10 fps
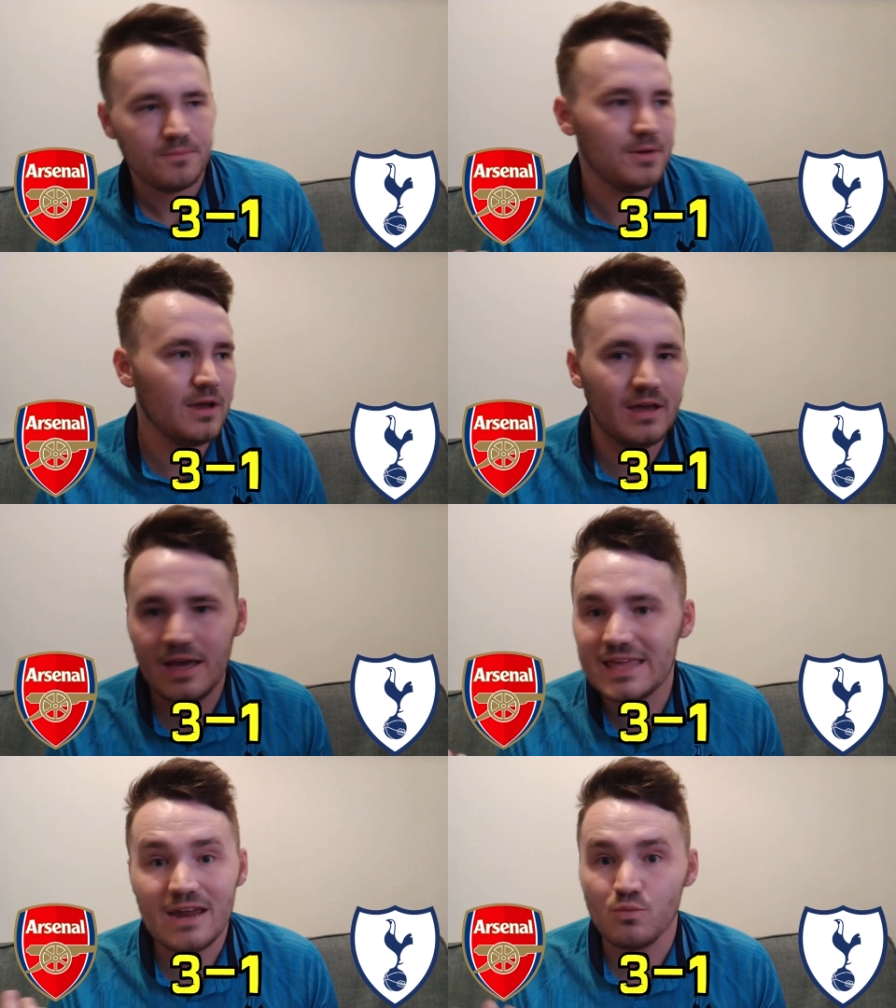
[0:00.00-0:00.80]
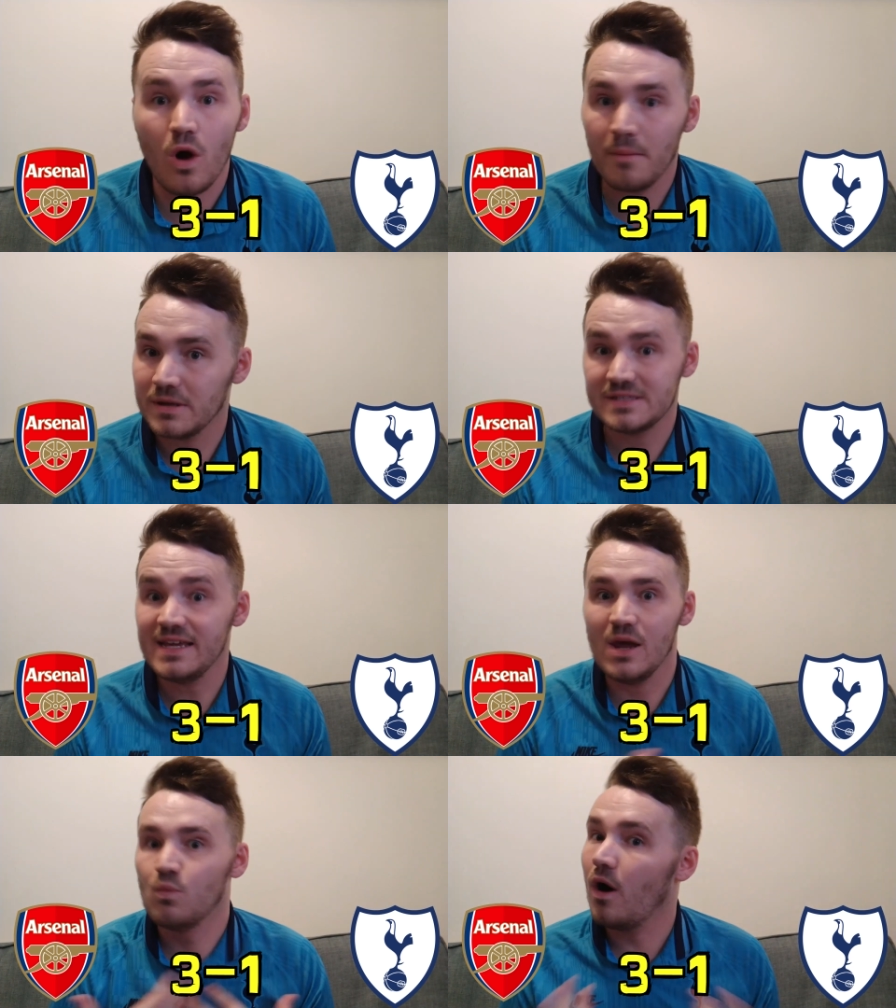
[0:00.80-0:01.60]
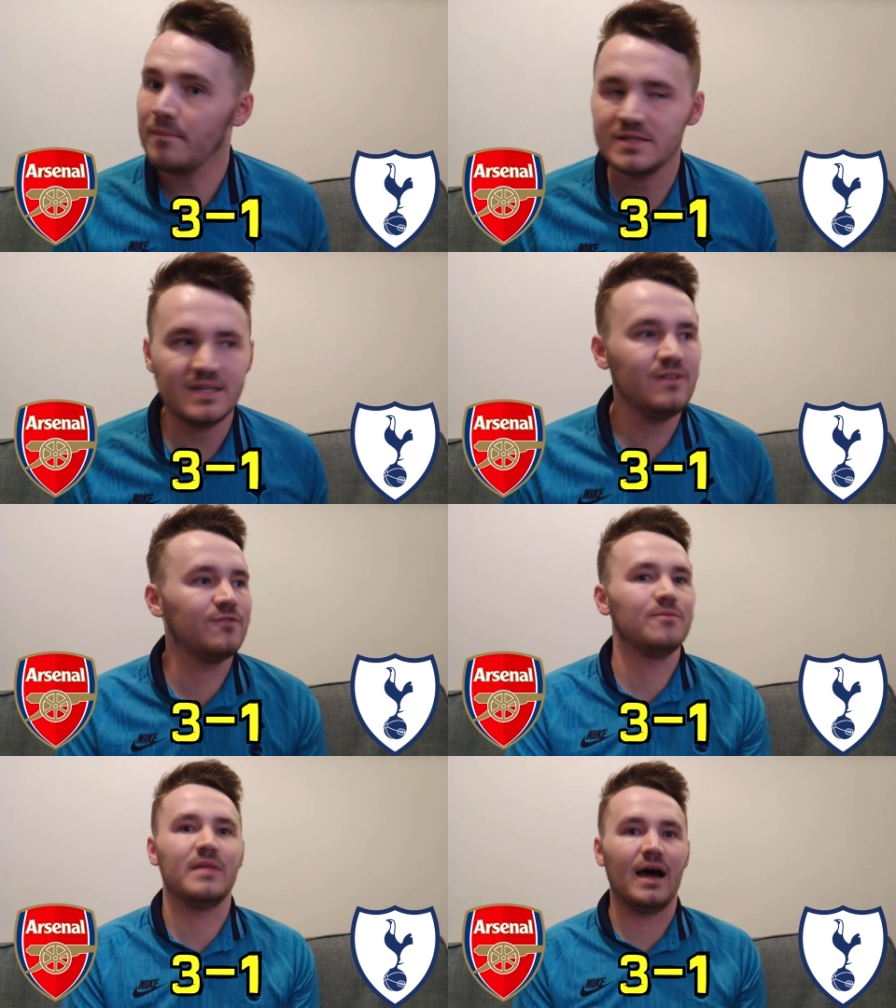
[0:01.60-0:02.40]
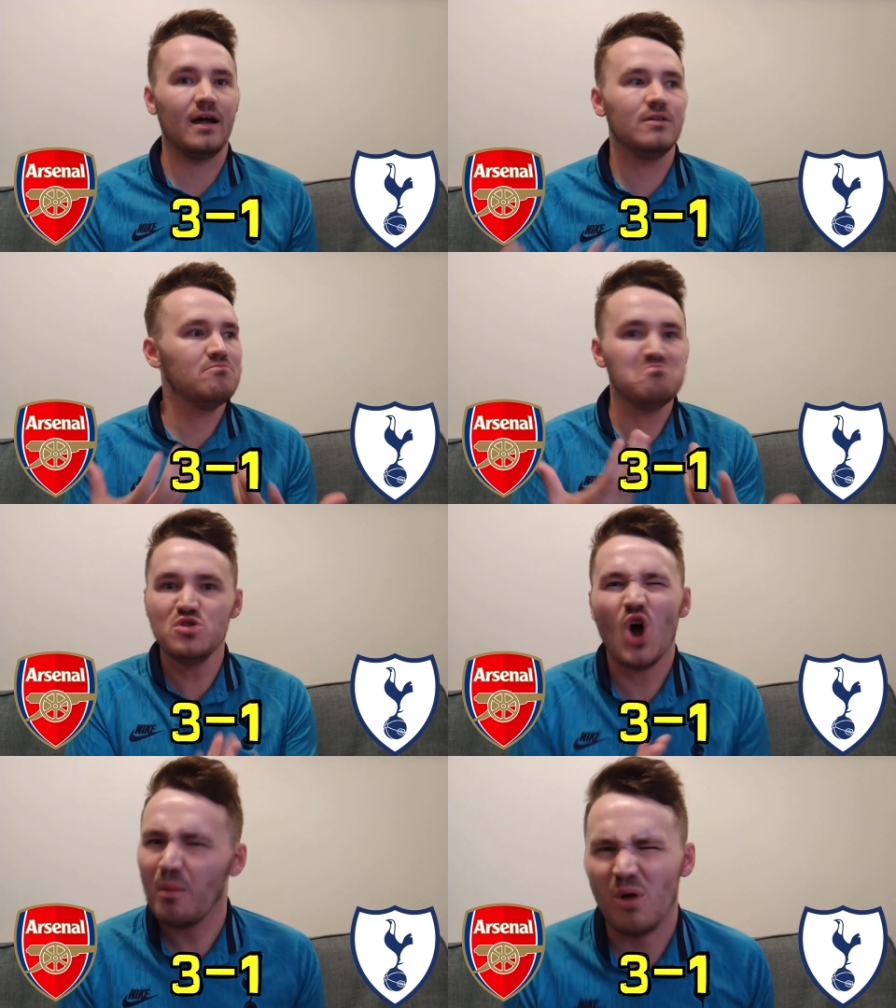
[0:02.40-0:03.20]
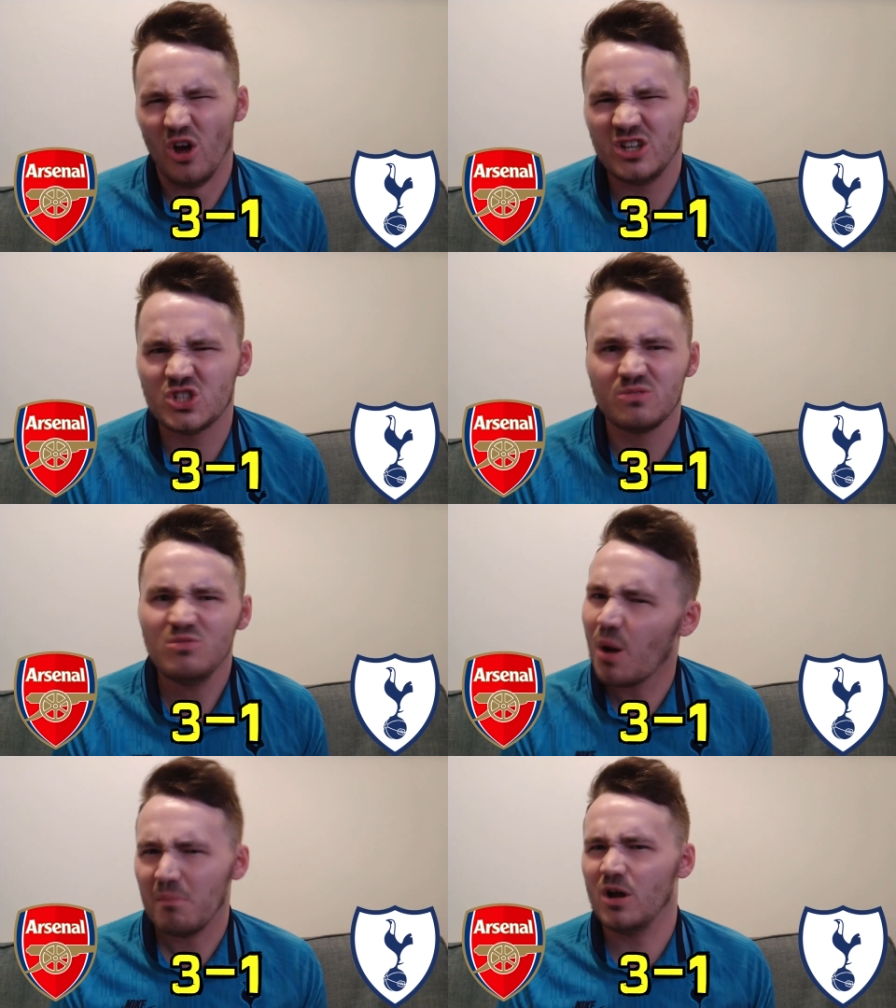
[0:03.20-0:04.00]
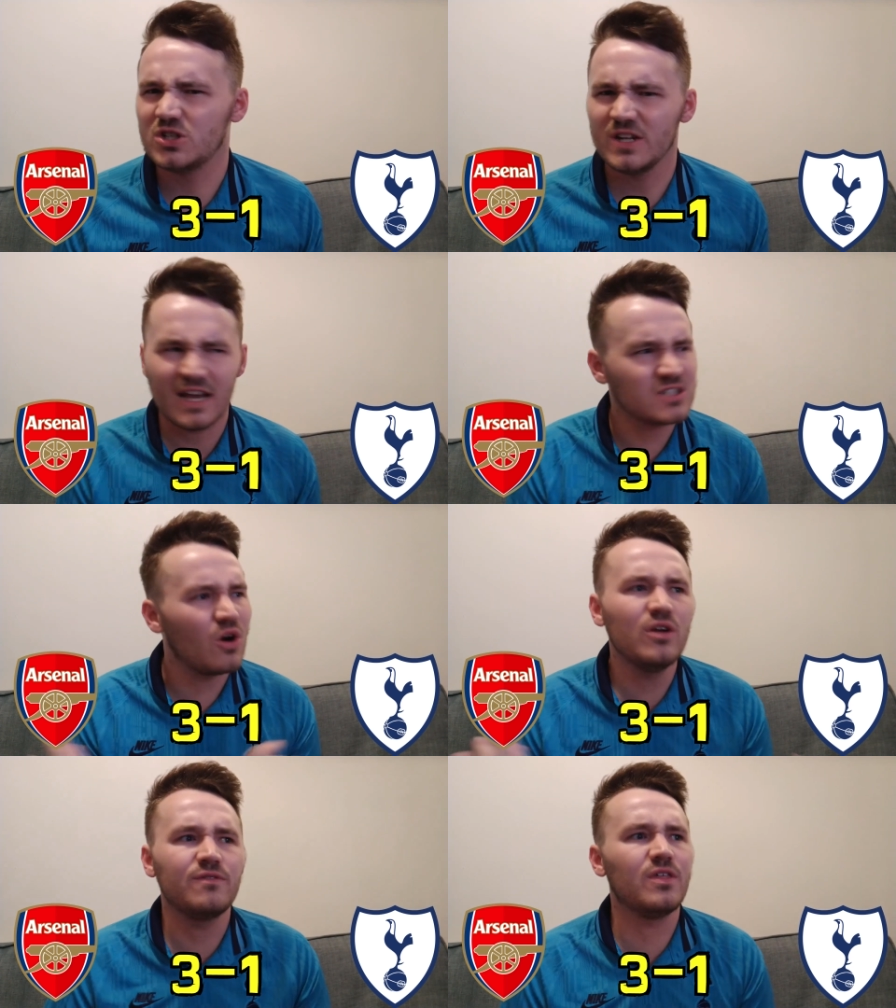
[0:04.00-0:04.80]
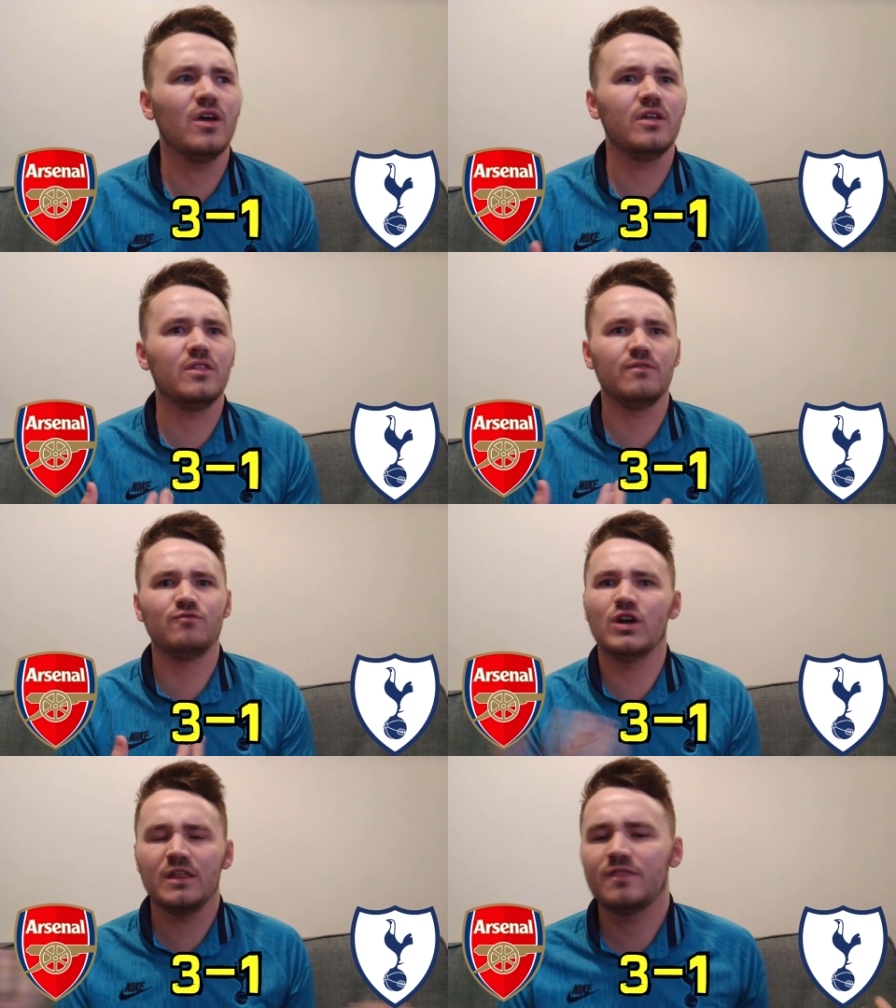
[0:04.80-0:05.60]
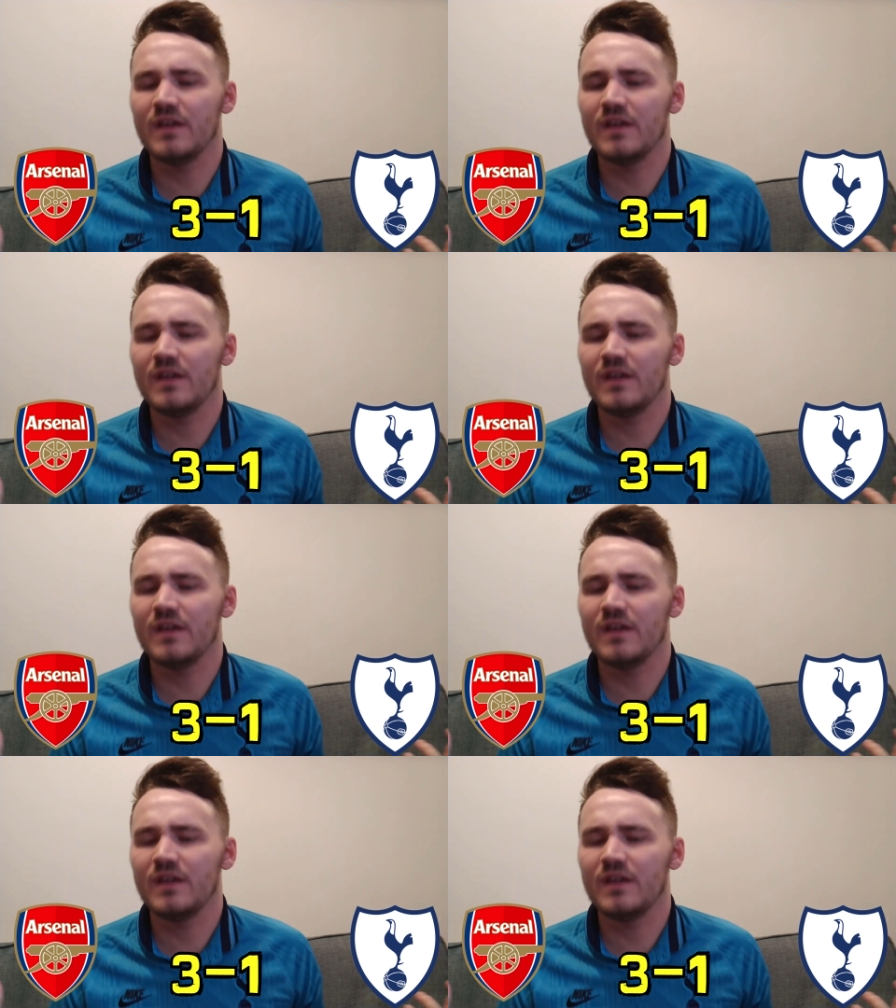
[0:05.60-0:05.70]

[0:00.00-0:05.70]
But again, what am I seeing? What am I seeing from that? Not much. Not much. And that's kind of the the running